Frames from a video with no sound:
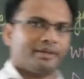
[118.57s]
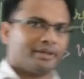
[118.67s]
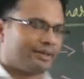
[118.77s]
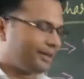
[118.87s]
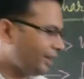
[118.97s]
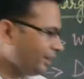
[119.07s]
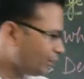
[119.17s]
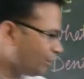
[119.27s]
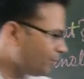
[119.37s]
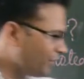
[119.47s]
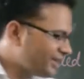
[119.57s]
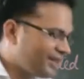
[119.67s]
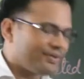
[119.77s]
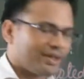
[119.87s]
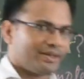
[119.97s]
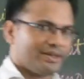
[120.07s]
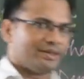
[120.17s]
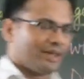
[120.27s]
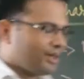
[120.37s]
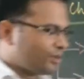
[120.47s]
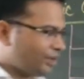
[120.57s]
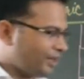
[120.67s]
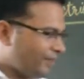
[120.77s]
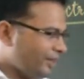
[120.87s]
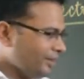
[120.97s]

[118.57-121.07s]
Say two positive charges, so they will